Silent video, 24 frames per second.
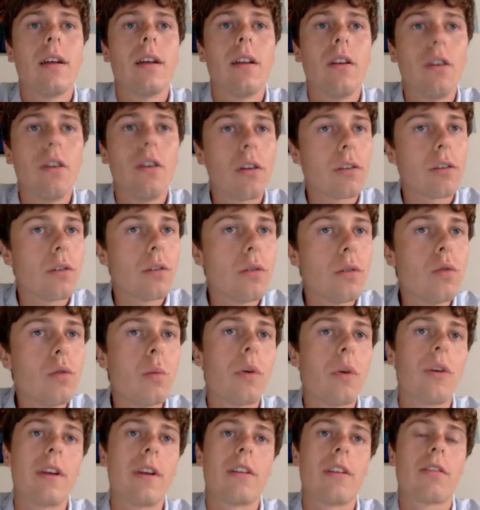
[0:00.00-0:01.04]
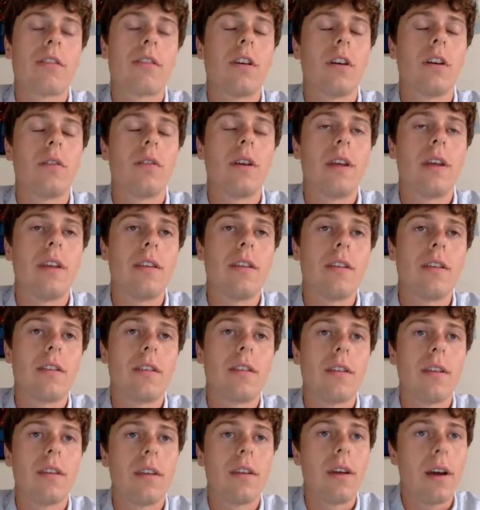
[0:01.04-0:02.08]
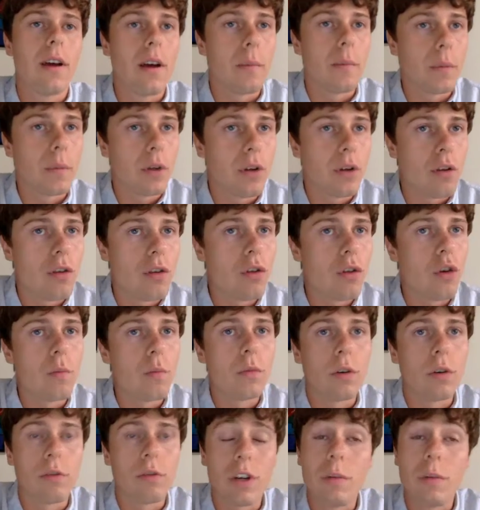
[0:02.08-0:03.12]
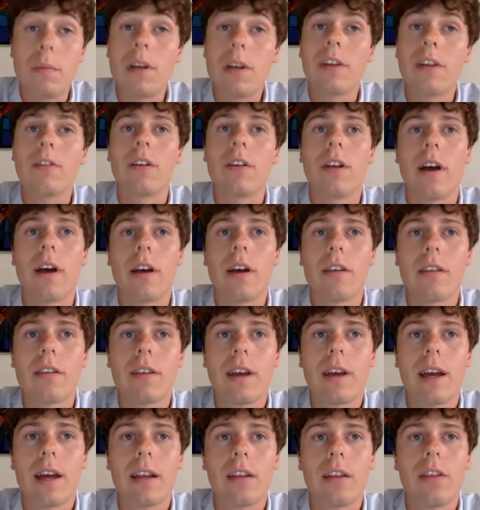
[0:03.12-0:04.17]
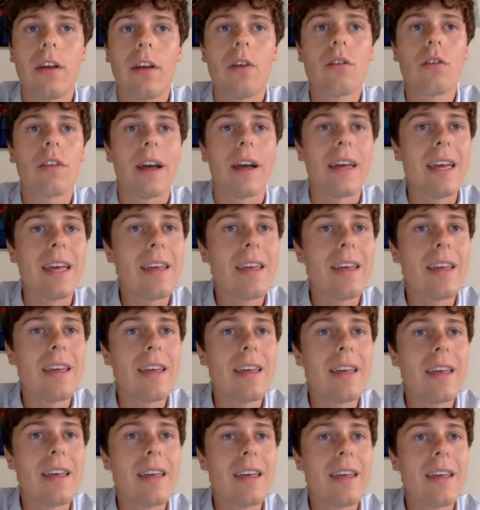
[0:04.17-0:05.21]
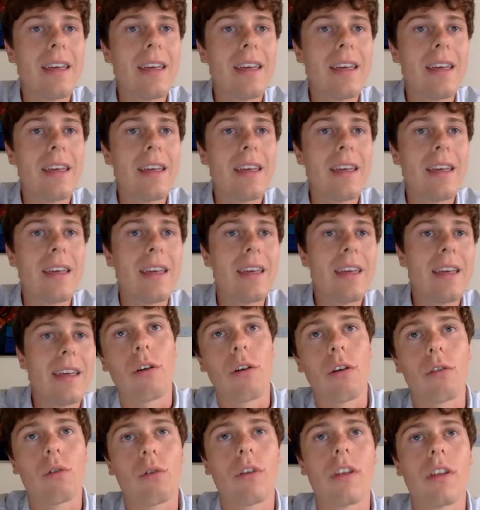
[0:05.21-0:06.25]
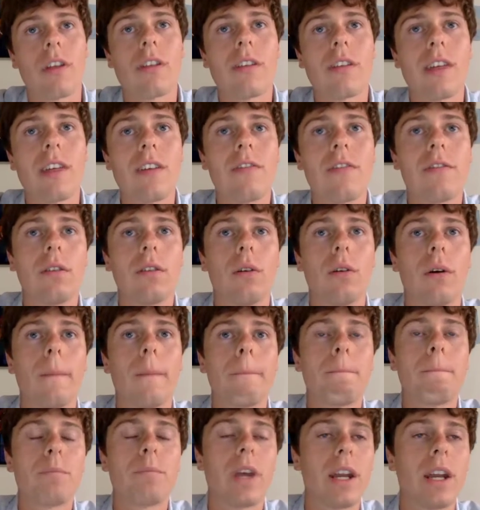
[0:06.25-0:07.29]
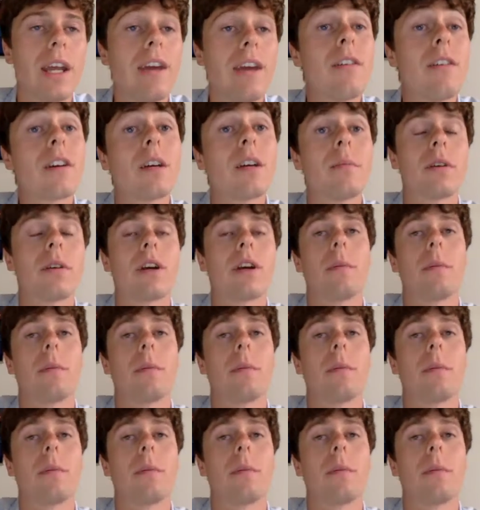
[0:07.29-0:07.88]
Not all marine snow is consumed or remineralized, and those that isn't sinks to the benthos or the seafloor. And here it can